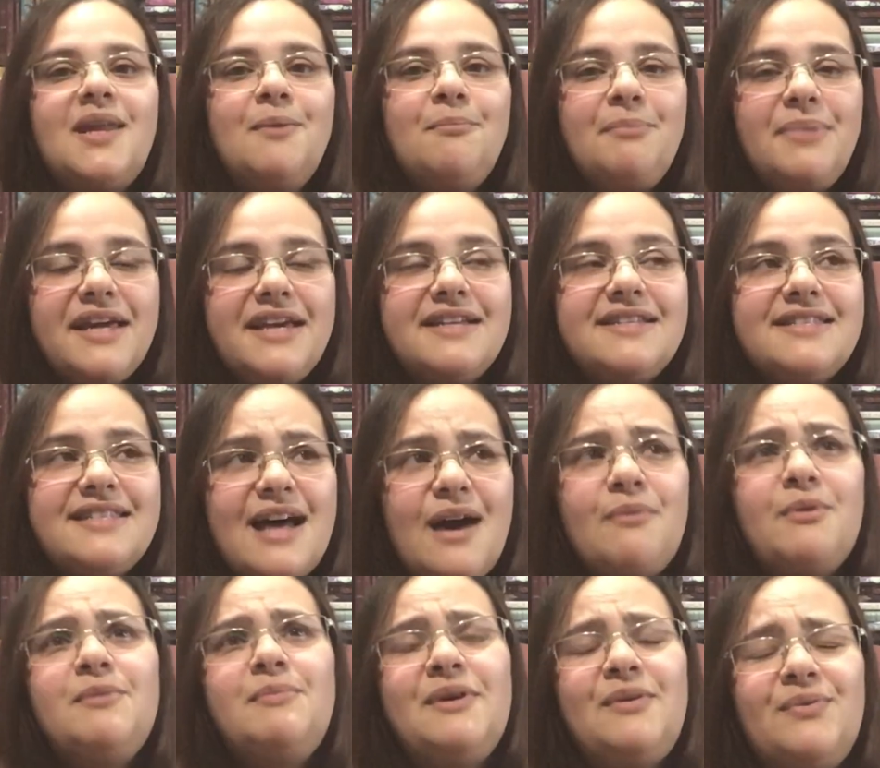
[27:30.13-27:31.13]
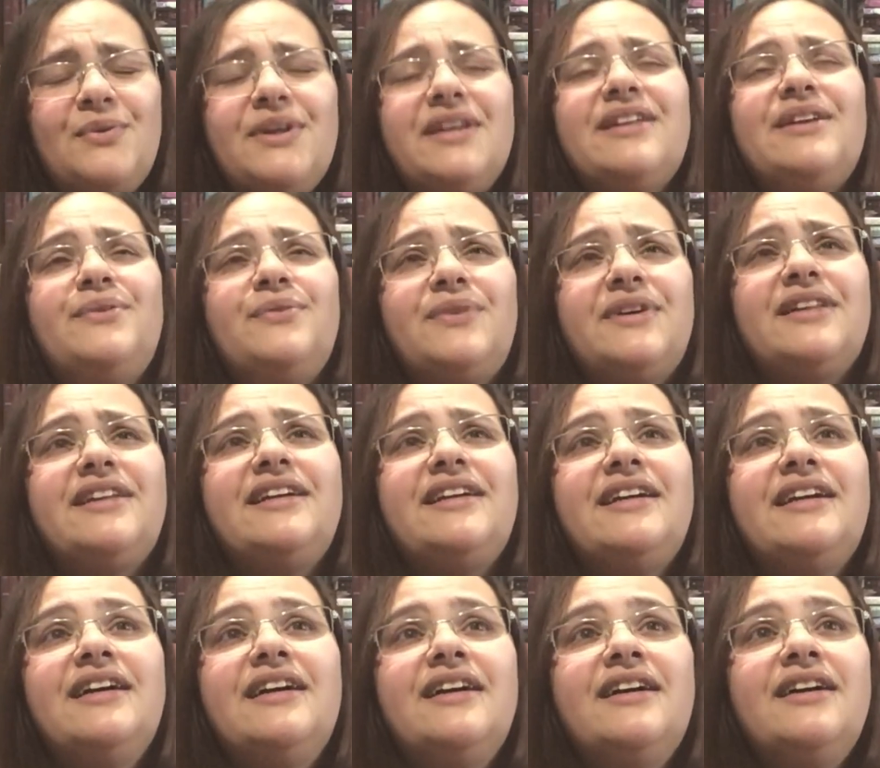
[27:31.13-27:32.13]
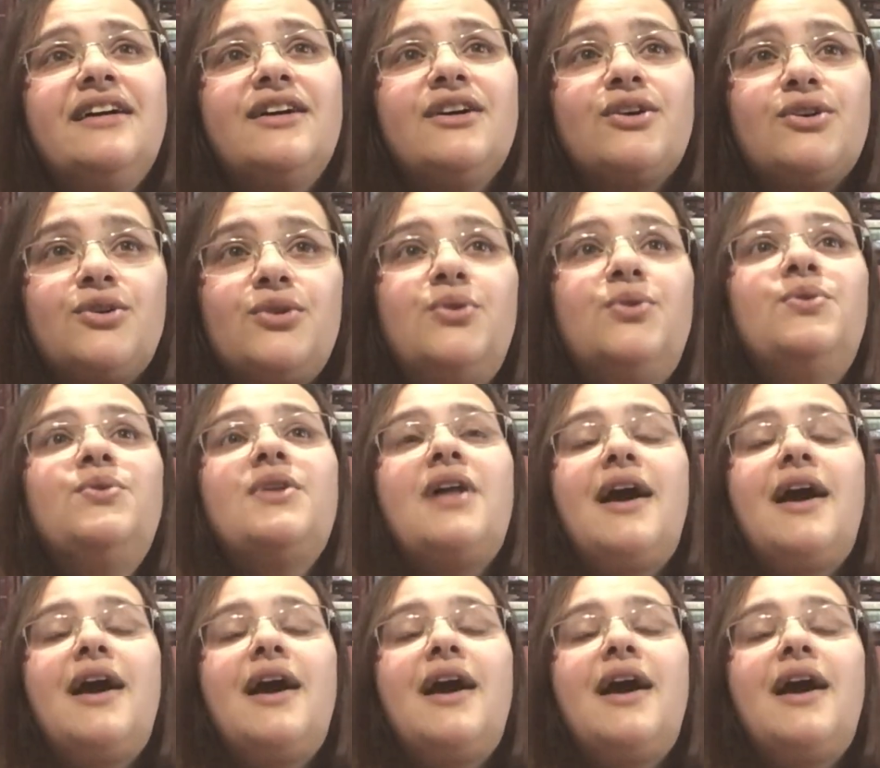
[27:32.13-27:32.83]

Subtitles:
because that would be really, really cool.